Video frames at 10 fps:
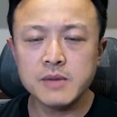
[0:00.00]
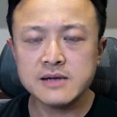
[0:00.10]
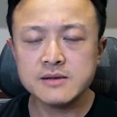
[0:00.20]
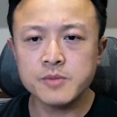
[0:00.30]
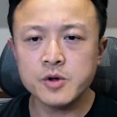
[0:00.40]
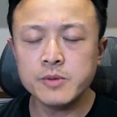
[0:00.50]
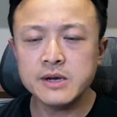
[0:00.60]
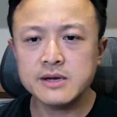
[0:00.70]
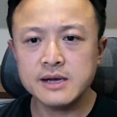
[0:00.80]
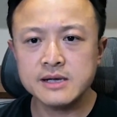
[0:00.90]
At the
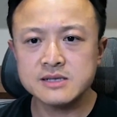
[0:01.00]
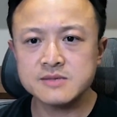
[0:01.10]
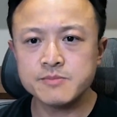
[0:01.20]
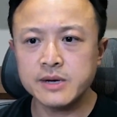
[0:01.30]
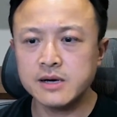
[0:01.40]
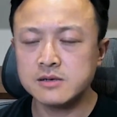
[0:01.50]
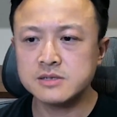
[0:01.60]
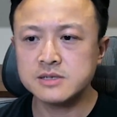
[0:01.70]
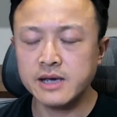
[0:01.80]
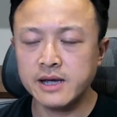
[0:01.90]
moment, it's
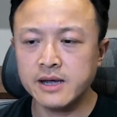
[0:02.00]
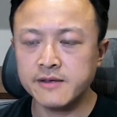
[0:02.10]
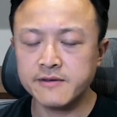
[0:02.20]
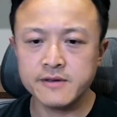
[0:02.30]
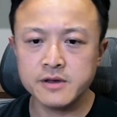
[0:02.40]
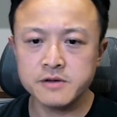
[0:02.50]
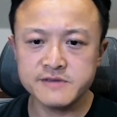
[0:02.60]
about a third of a